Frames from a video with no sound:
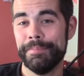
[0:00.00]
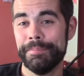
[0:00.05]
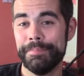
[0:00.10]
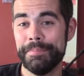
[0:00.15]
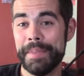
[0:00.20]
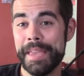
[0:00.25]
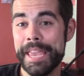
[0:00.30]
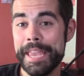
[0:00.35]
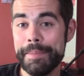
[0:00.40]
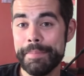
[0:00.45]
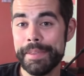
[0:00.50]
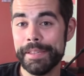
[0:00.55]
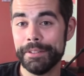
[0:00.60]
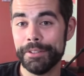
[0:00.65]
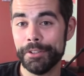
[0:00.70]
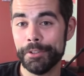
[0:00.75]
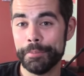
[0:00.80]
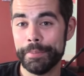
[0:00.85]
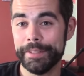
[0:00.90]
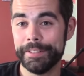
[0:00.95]
maybe a
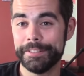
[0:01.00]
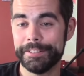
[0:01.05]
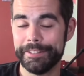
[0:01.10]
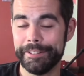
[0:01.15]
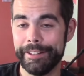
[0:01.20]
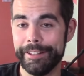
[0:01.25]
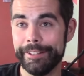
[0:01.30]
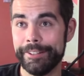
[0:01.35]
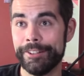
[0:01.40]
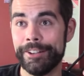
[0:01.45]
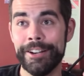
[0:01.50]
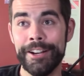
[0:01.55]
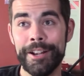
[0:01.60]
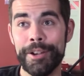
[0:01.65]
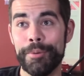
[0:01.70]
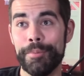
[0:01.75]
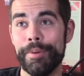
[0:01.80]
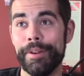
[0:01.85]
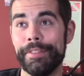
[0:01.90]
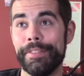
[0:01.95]
little bit of Slayer,
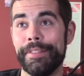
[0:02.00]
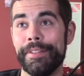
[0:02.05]
with